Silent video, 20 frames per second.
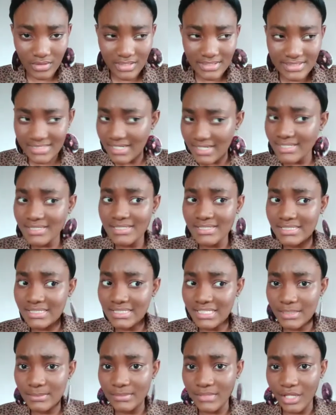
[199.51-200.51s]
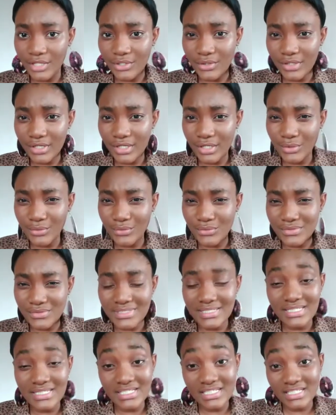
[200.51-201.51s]
Scientists claim that your hair grows
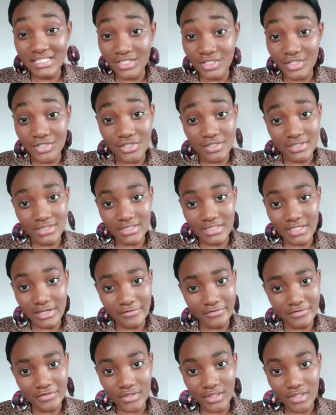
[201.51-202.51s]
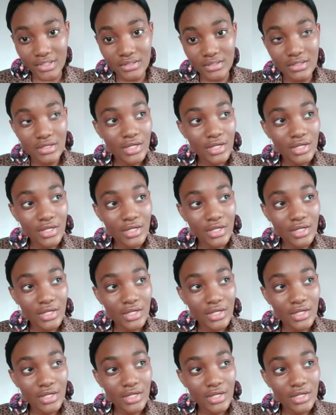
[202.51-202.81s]
6 inches every year.